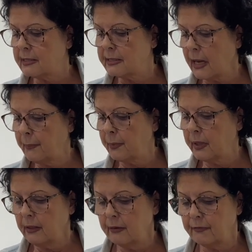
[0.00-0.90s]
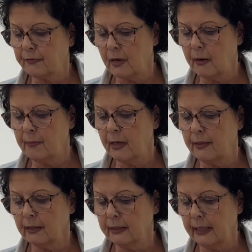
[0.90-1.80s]
separate from
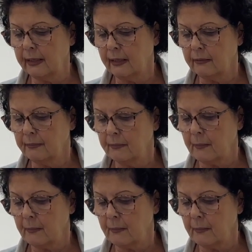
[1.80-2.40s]
the linen.